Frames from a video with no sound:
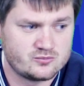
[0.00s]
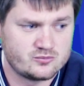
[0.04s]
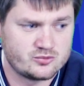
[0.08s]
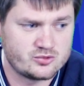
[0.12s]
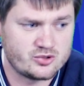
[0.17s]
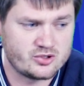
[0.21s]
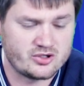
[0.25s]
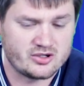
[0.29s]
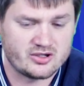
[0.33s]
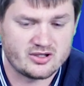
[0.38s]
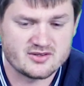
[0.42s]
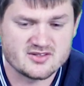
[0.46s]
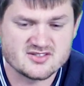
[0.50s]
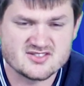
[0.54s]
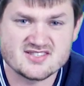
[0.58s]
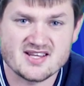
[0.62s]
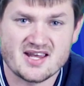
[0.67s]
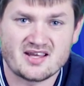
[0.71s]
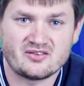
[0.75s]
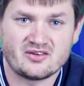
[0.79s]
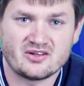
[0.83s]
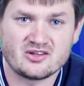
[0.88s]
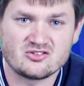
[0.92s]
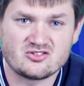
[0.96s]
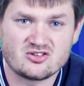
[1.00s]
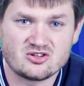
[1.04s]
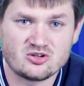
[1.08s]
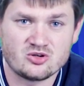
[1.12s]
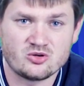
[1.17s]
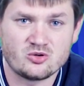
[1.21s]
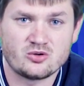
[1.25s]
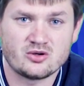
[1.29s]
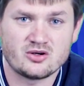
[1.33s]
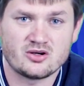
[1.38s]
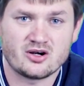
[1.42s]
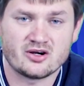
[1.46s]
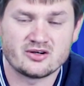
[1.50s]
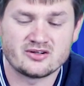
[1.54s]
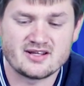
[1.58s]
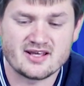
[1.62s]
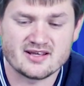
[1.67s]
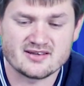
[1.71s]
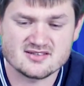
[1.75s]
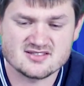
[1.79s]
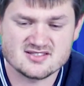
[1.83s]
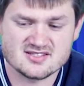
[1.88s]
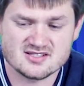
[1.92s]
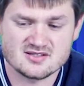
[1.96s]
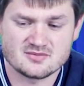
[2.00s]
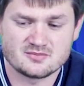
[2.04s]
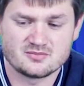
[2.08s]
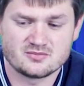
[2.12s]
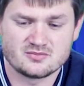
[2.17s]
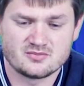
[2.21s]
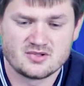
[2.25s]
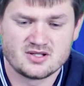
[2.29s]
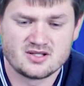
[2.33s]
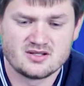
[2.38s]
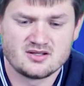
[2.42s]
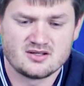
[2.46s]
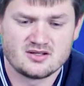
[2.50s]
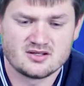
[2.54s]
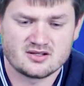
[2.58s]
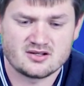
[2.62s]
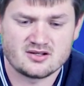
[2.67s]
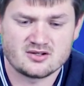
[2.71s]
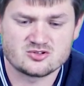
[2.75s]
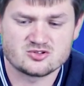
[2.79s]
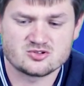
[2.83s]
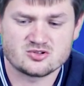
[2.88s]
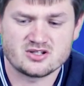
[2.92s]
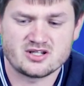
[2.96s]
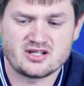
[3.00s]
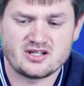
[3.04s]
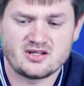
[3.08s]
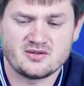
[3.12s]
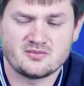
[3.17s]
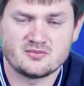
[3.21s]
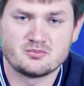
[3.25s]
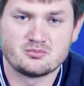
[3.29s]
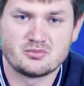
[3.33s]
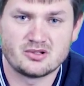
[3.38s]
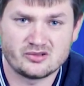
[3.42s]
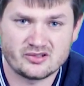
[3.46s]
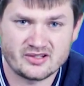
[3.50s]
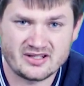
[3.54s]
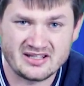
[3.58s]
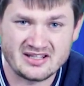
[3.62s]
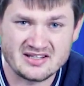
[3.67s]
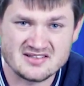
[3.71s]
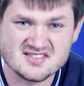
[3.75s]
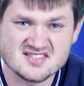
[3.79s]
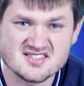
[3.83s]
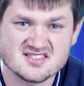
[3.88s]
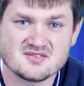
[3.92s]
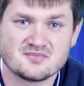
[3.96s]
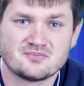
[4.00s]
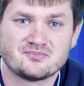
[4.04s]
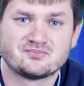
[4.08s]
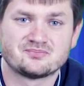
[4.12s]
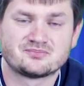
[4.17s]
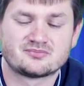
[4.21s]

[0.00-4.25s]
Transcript: were sailing to our next country, Belize.